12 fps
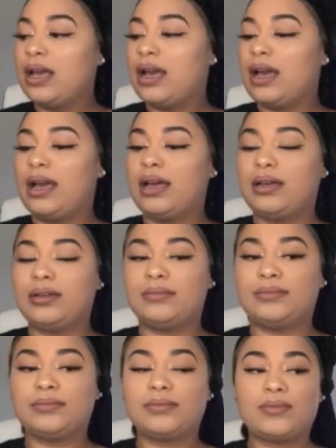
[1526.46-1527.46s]

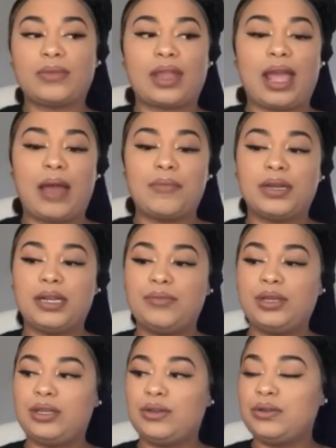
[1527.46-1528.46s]
I'm gonna be
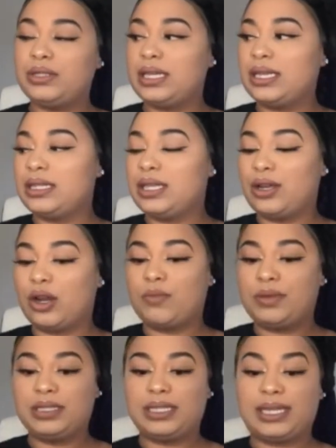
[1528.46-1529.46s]
using the
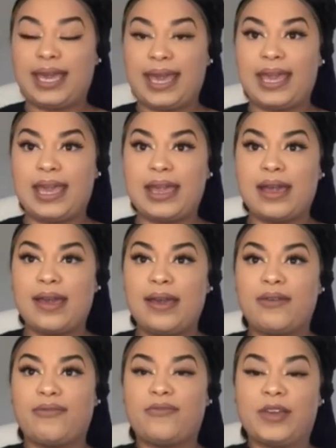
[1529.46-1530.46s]
Urban Decay
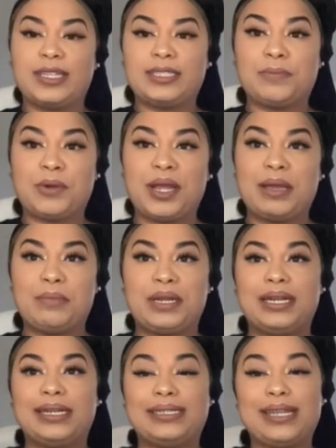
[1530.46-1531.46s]
face spray, but it
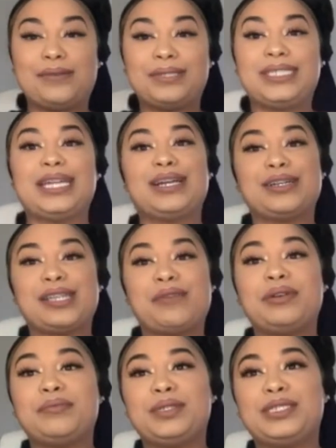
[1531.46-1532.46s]
is downstairs. I
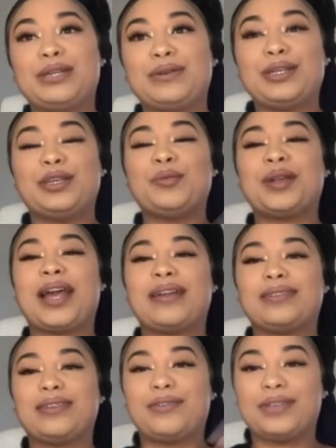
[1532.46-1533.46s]
would be showing you, but I have
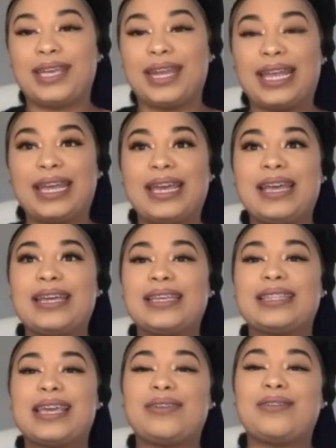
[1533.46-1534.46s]
to go get it.
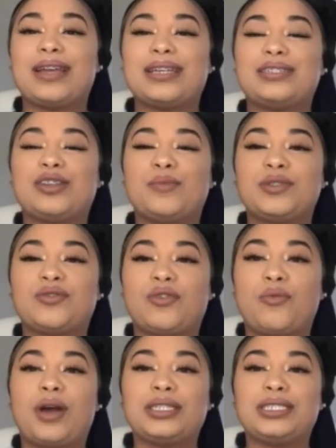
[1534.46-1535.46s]
Thank you guys so much for
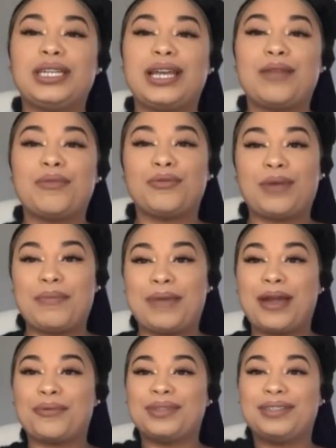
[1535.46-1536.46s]
watching, and I'll be right
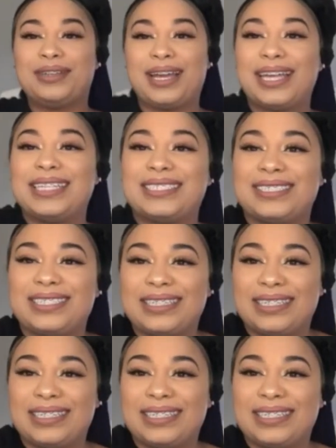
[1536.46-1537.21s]
back with you guys.